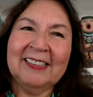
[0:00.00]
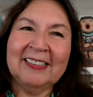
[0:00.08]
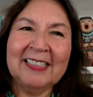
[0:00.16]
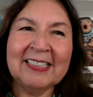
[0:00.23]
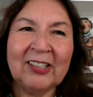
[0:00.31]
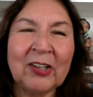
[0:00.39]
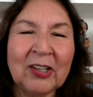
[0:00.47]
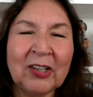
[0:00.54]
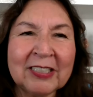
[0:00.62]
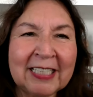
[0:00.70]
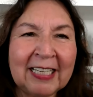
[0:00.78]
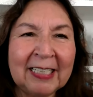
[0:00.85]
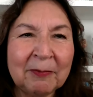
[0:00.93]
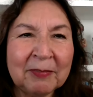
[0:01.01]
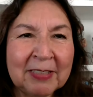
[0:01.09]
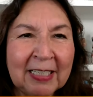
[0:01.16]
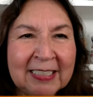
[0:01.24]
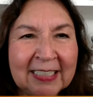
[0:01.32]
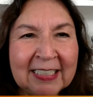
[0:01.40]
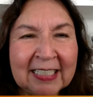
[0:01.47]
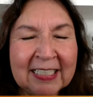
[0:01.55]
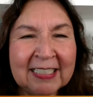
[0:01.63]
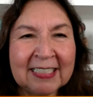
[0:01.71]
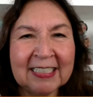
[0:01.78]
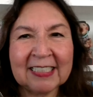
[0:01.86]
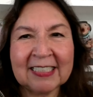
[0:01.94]
That's a long time. nineteen
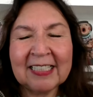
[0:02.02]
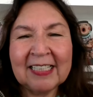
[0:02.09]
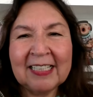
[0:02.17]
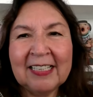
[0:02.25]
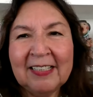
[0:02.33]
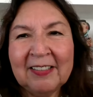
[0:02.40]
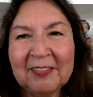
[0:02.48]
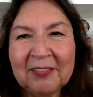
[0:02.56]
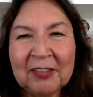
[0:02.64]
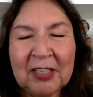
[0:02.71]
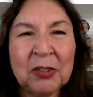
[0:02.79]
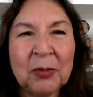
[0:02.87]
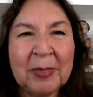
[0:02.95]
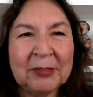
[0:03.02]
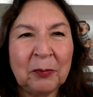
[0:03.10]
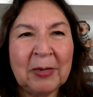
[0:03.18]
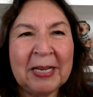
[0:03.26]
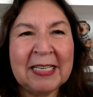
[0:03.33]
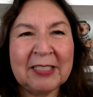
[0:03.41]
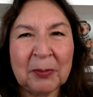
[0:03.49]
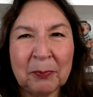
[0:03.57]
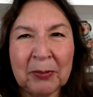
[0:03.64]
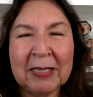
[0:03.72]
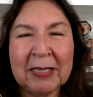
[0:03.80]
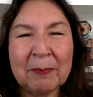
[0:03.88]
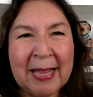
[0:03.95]
ninety-six. That you had to wait to
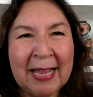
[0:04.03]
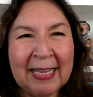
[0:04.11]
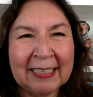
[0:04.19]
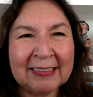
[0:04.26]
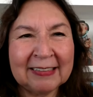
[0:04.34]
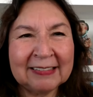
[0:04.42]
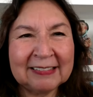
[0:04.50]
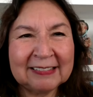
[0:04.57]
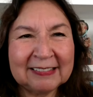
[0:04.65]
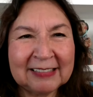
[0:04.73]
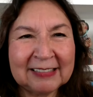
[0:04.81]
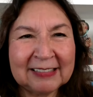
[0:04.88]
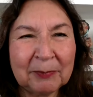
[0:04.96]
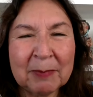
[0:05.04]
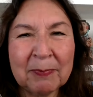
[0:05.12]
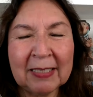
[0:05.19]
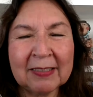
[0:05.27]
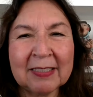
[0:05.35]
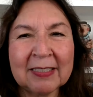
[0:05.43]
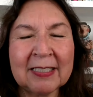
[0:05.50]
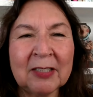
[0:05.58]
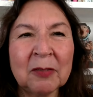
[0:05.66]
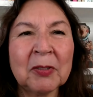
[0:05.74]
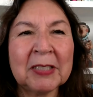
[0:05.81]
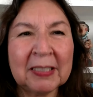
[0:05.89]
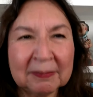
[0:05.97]
bring it back, to bring back the
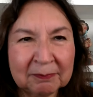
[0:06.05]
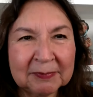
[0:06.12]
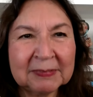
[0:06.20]
ceremony.